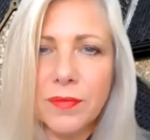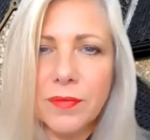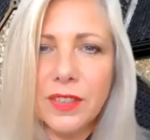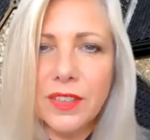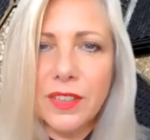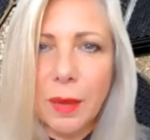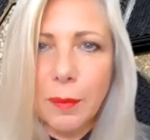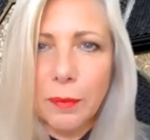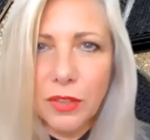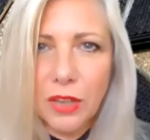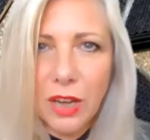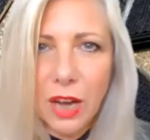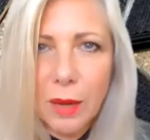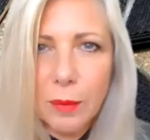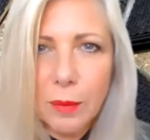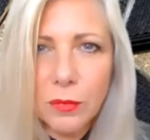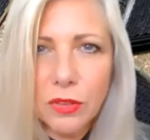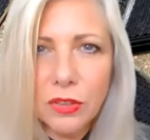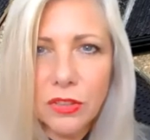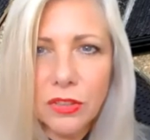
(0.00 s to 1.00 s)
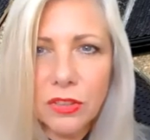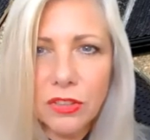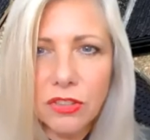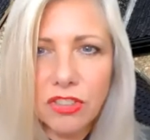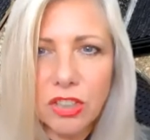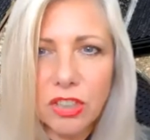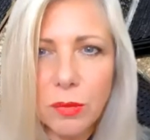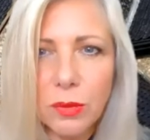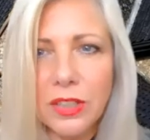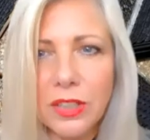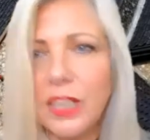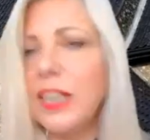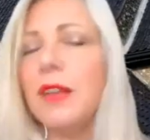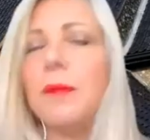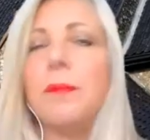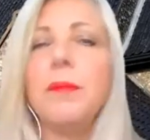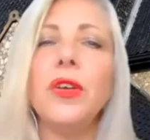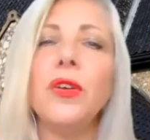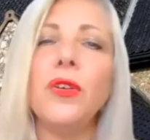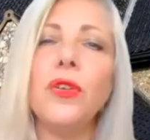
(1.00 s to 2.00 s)
Sometimes she would hear
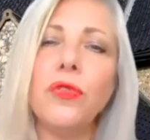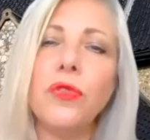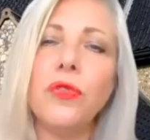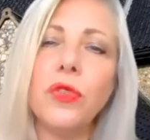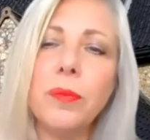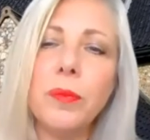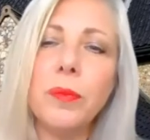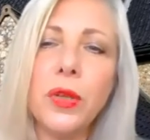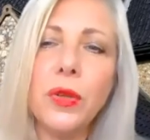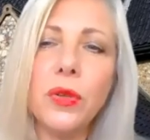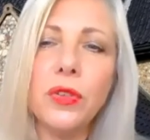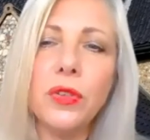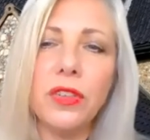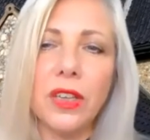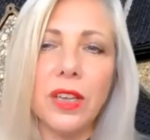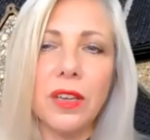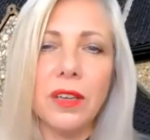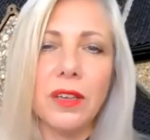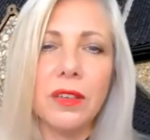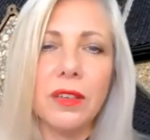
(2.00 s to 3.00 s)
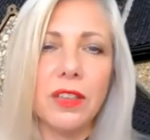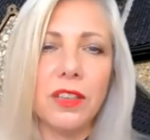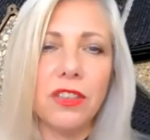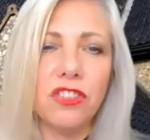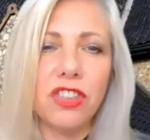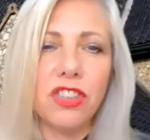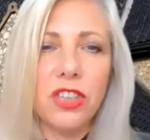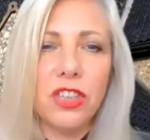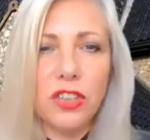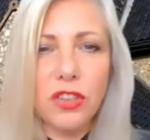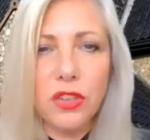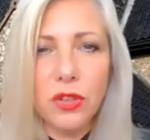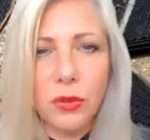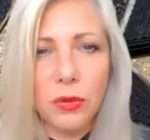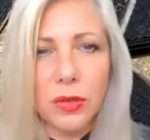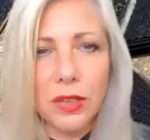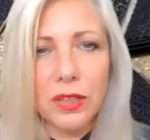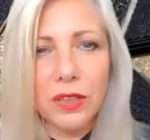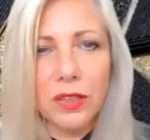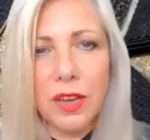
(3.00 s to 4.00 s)
beautiful music that she
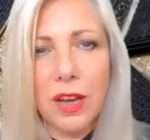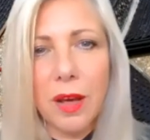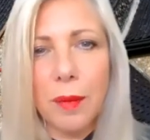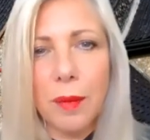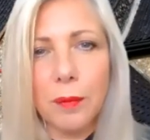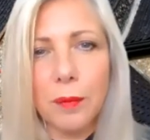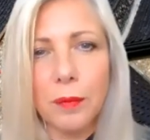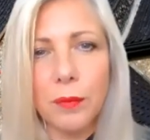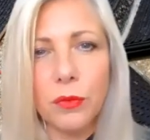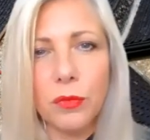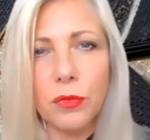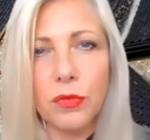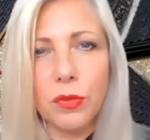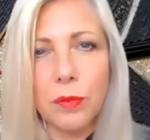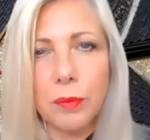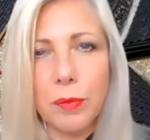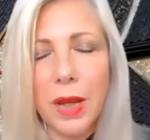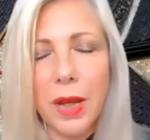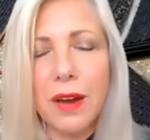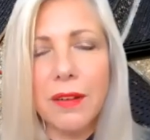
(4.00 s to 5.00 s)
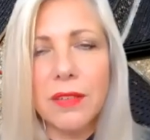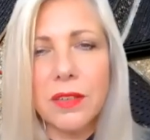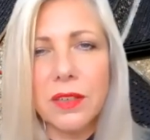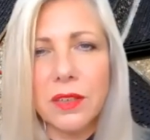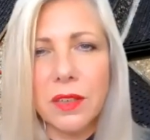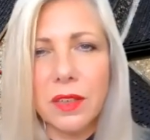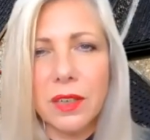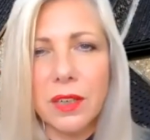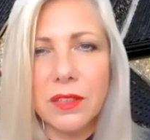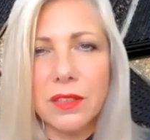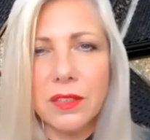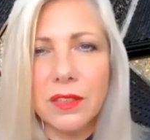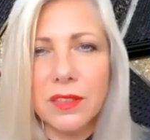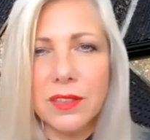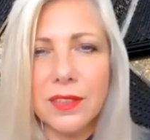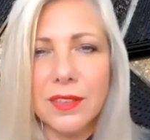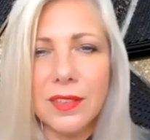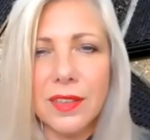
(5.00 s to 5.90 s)
knew had come from paradise.